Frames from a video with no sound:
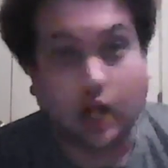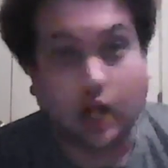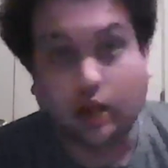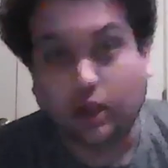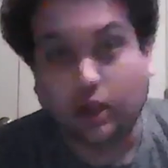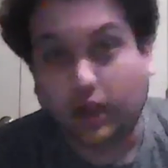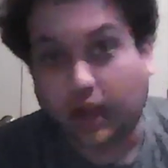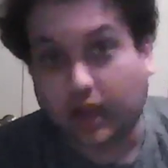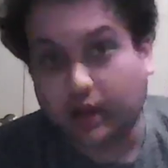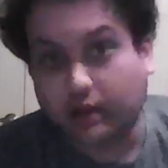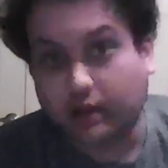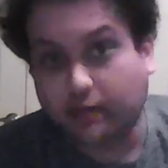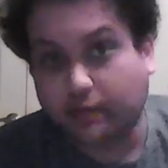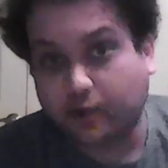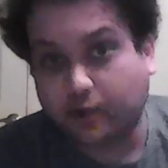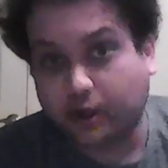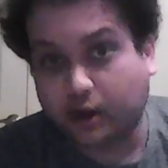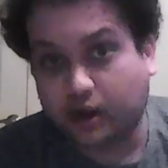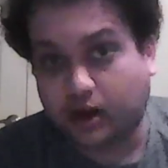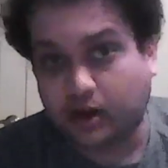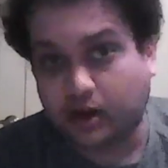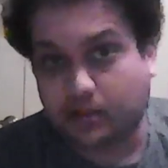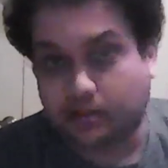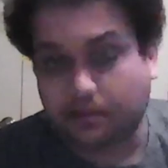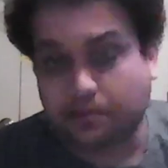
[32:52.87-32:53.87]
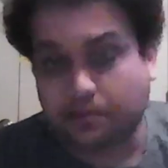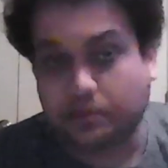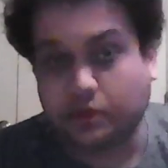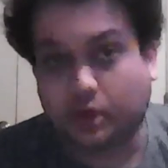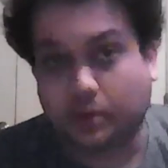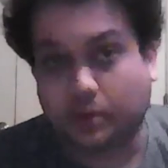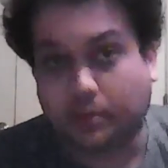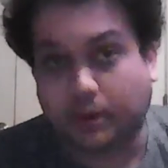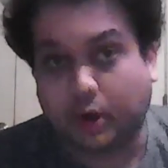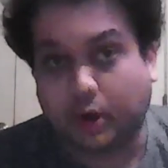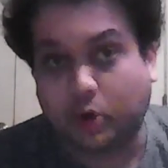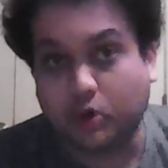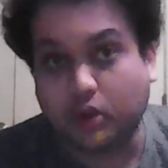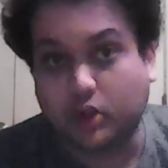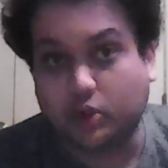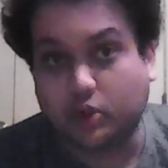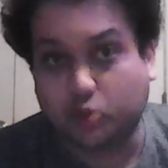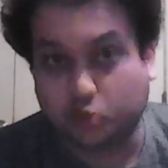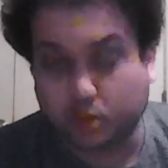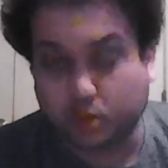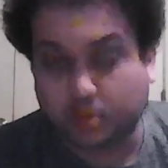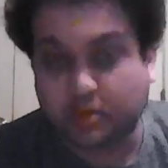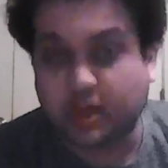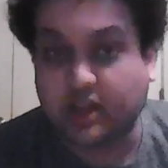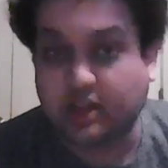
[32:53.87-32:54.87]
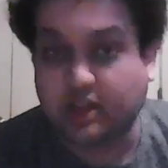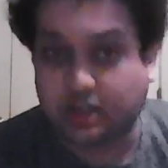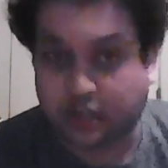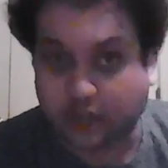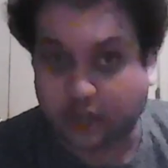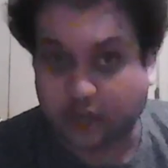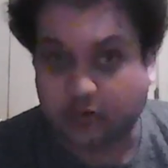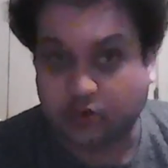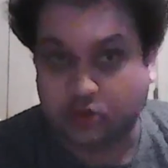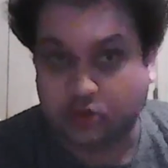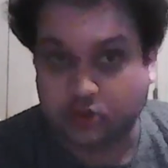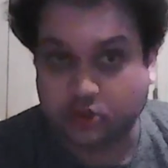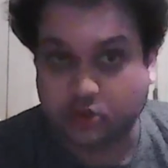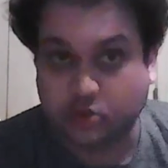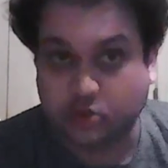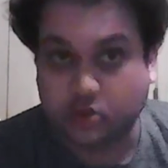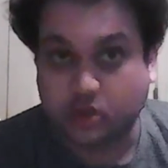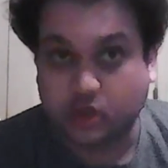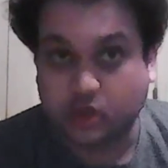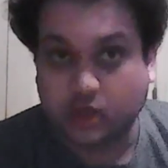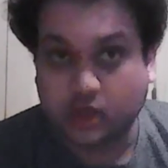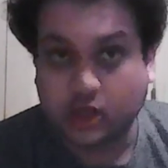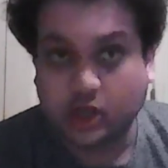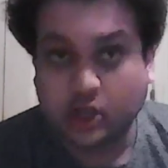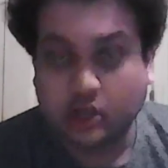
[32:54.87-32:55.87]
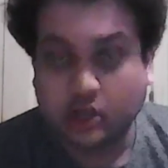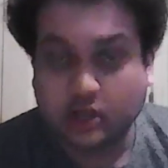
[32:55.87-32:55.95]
a lot of our opponents would play the cover two.